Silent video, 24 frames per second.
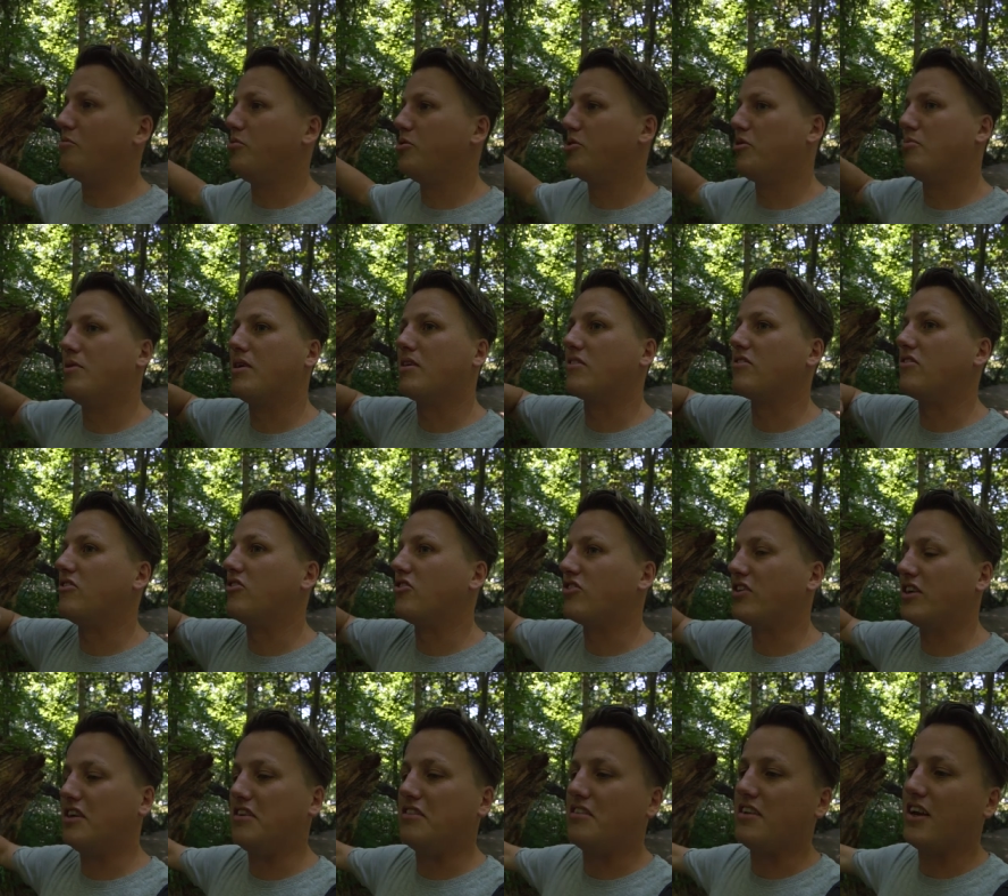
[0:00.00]
put amongst the
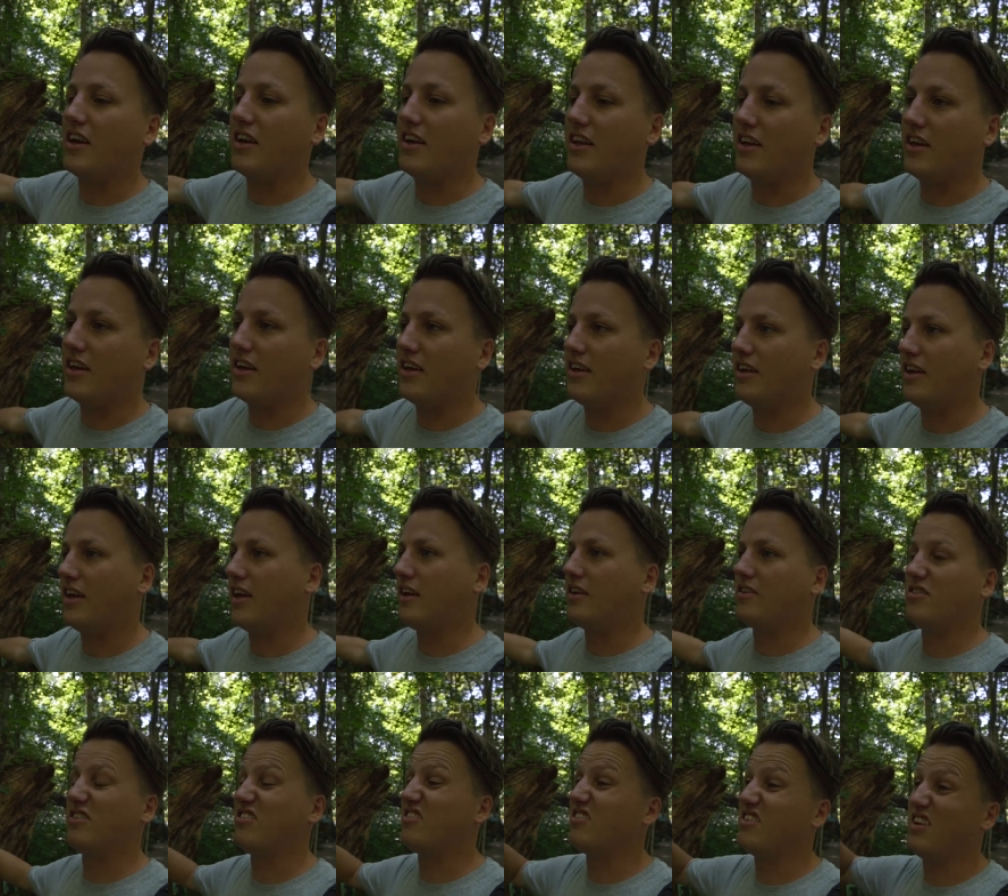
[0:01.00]
trees down here. And
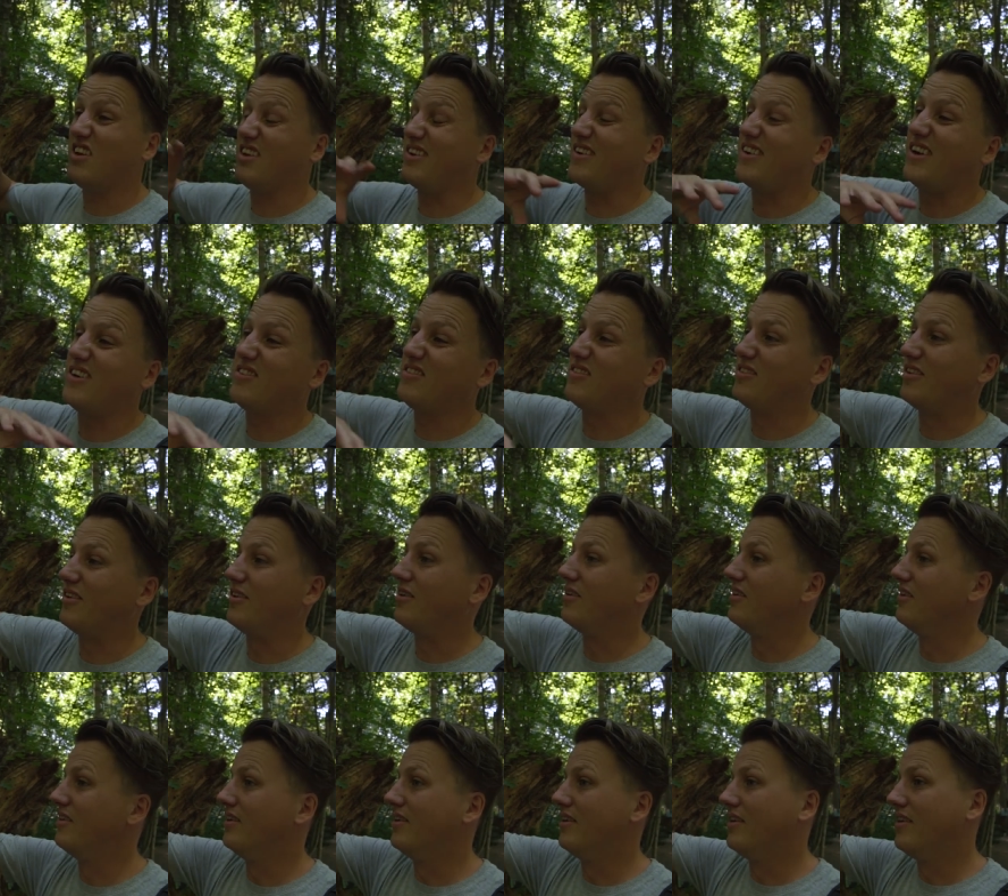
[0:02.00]
it's just, yeah, nice sort
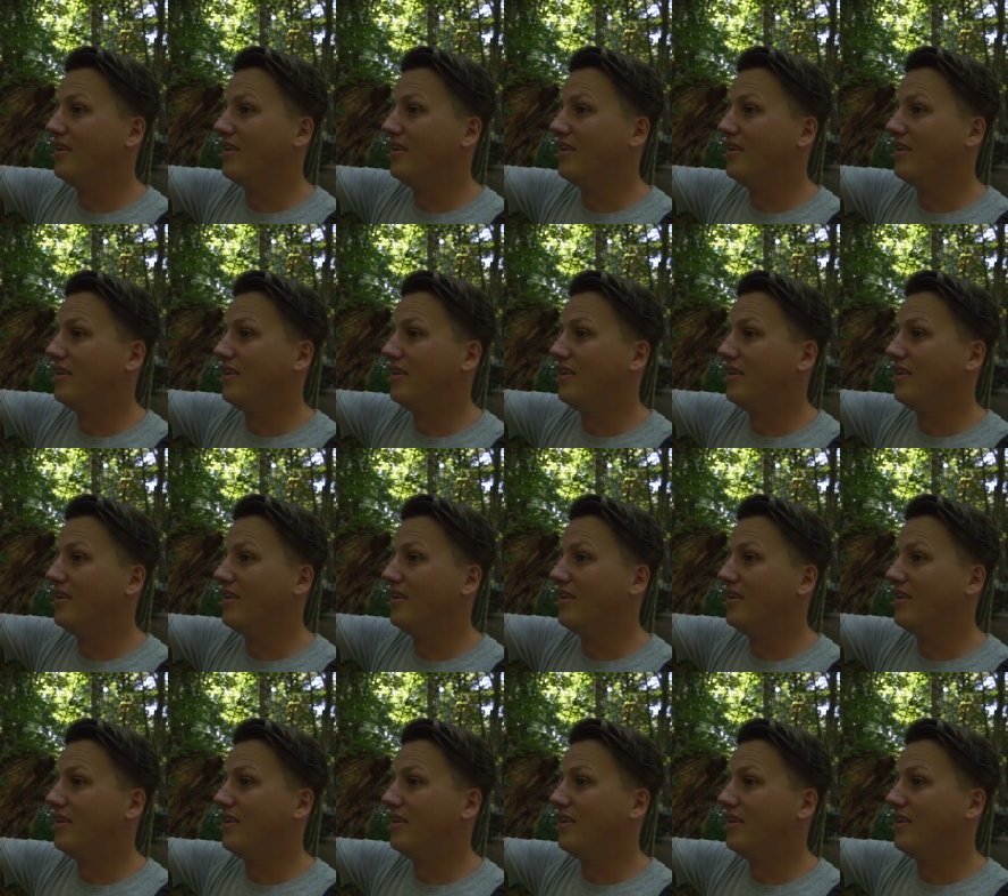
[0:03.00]
of,